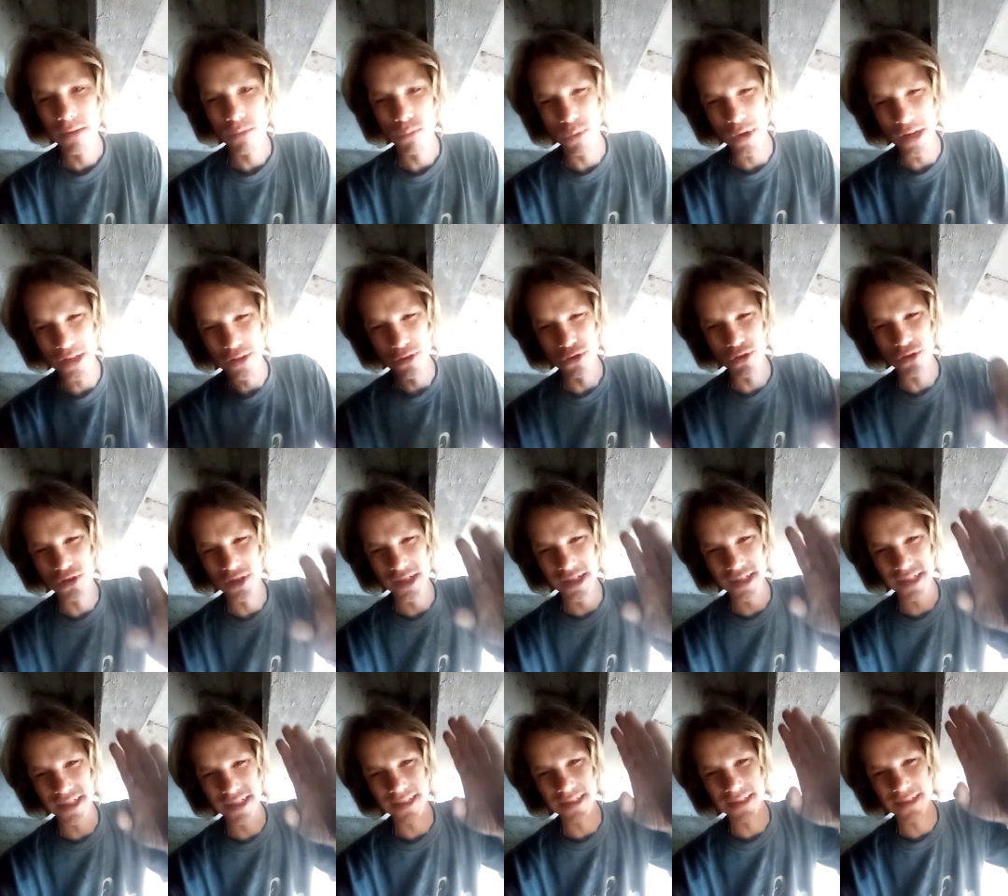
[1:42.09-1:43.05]
whether
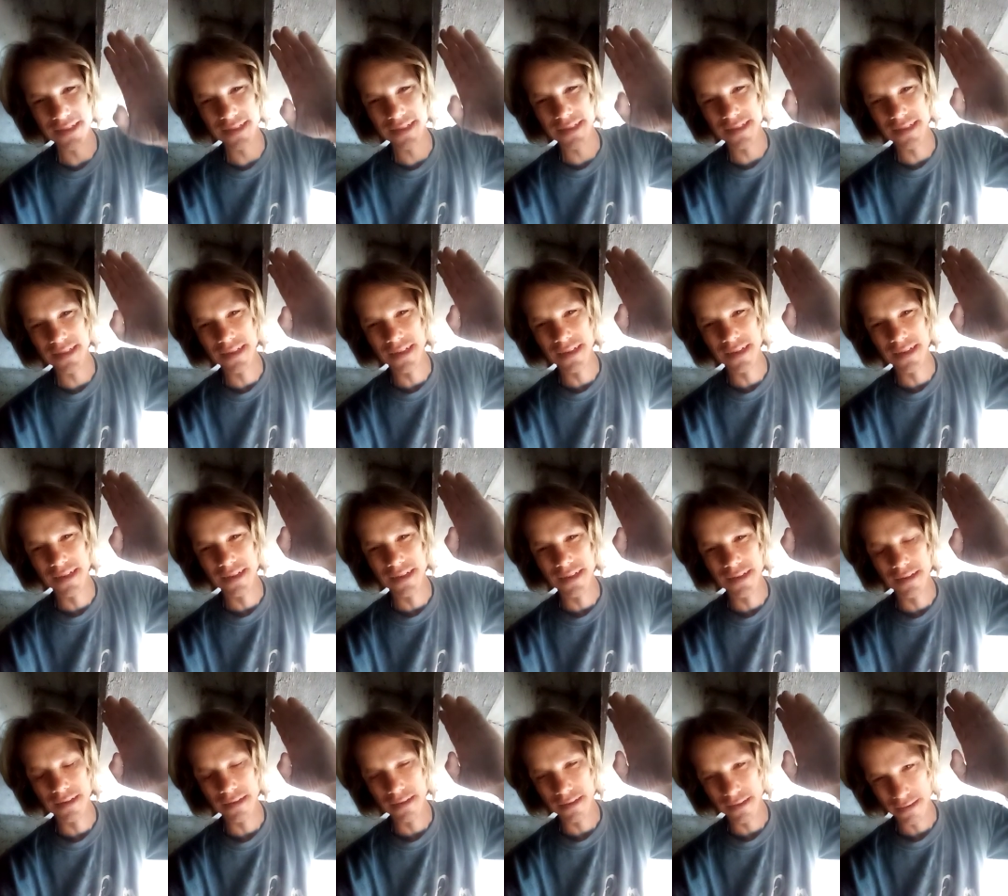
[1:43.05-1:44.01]
it is
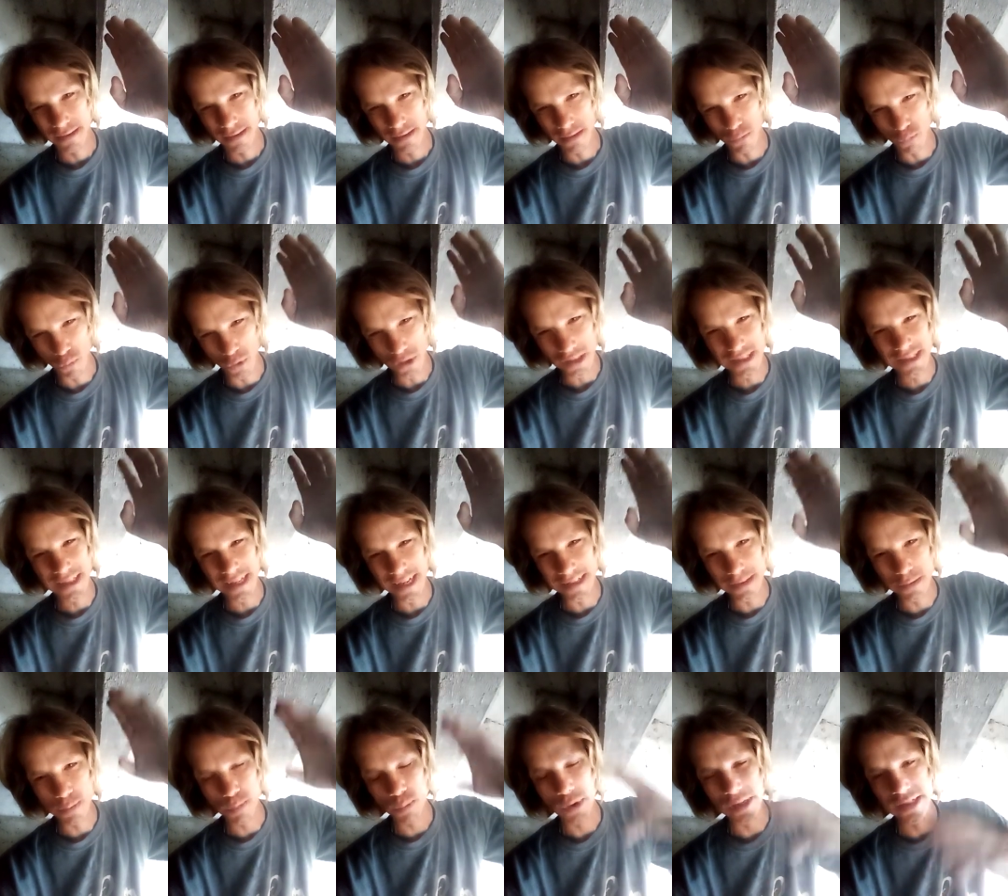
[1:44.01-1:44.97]
what
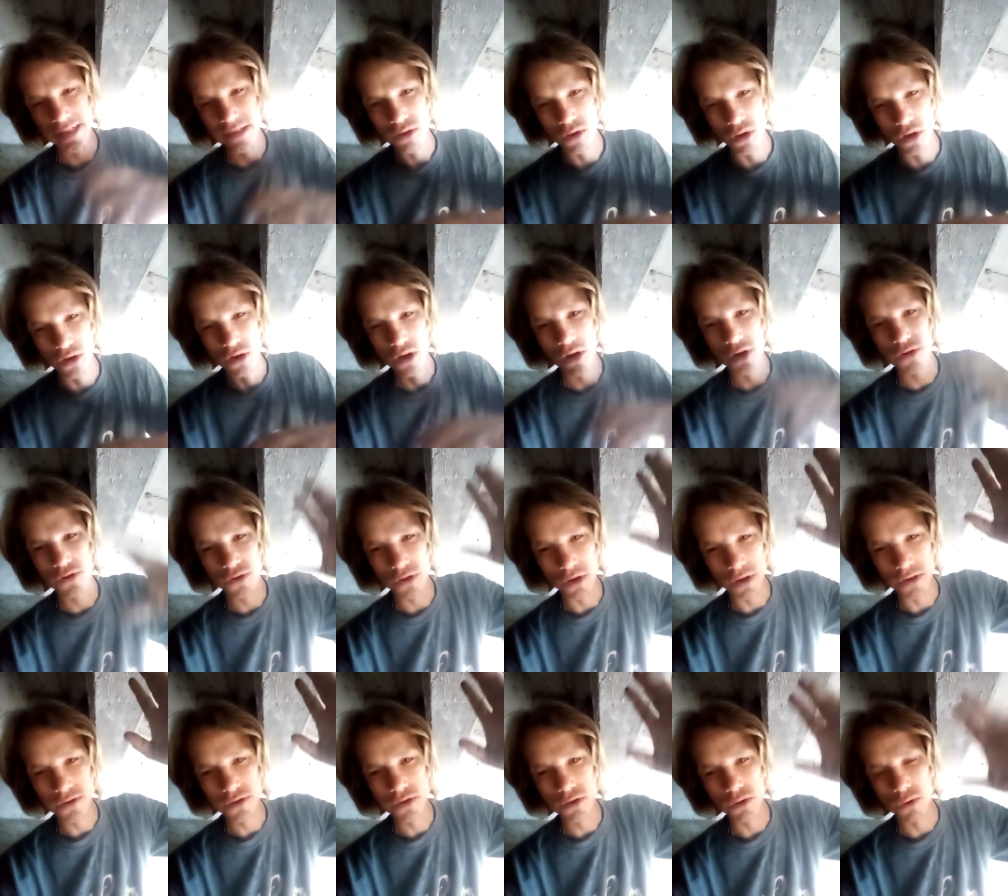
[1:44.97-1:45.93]
takes place on earth
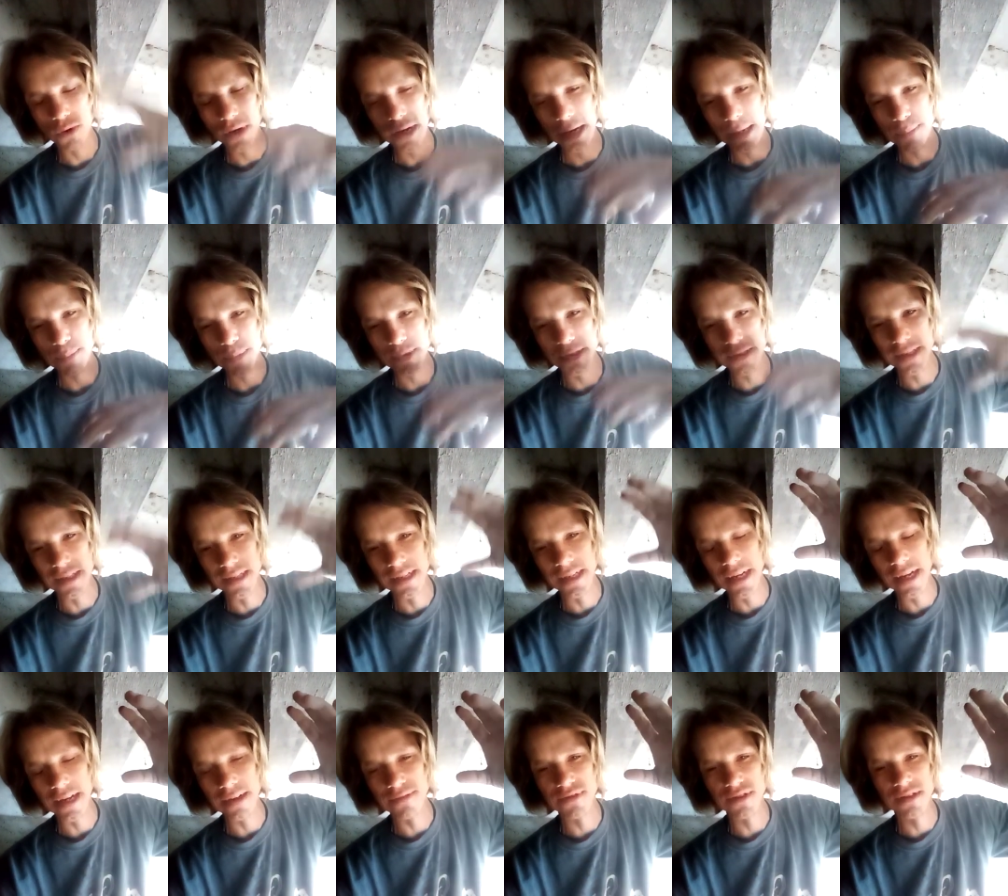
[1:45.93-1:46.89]
also happens in
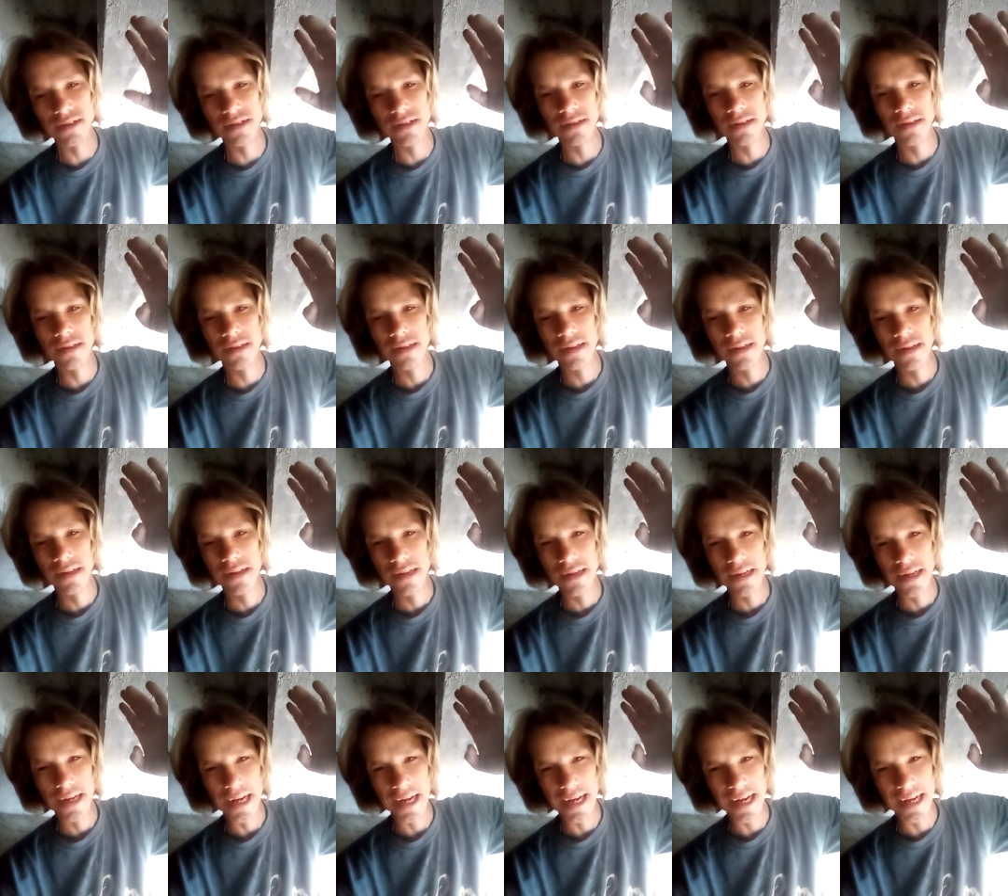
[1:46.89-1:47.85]
heaven,
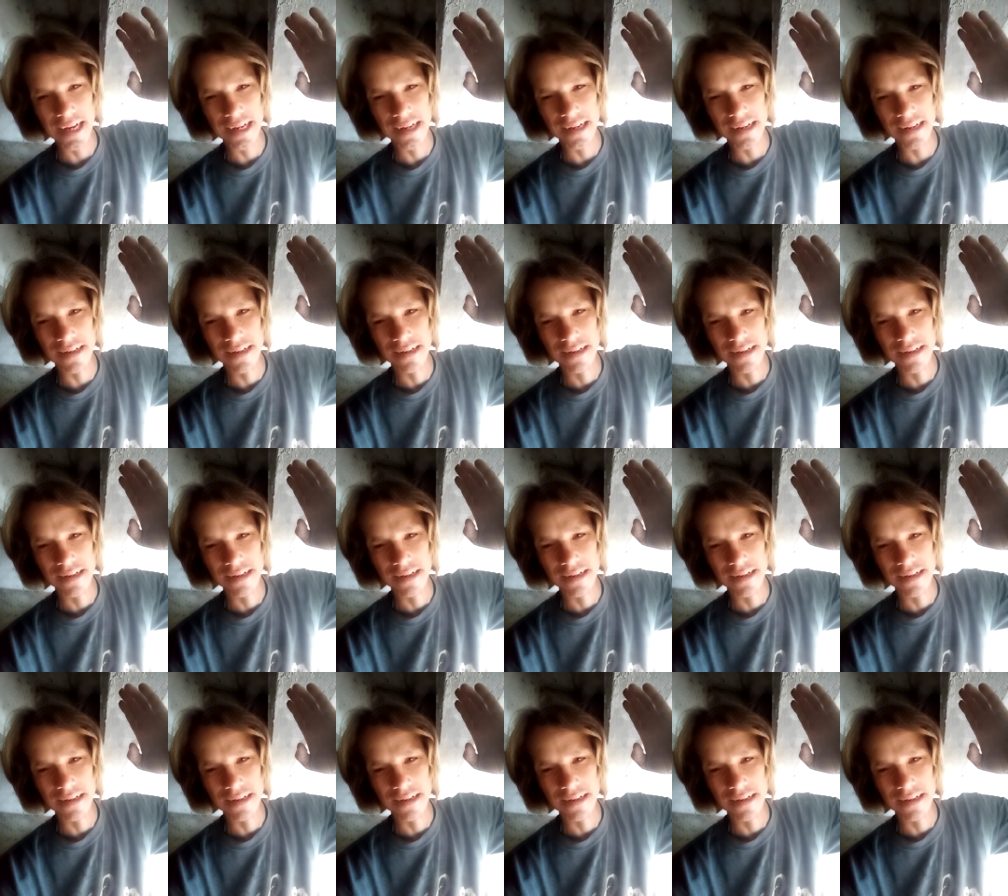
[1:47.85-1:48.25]
and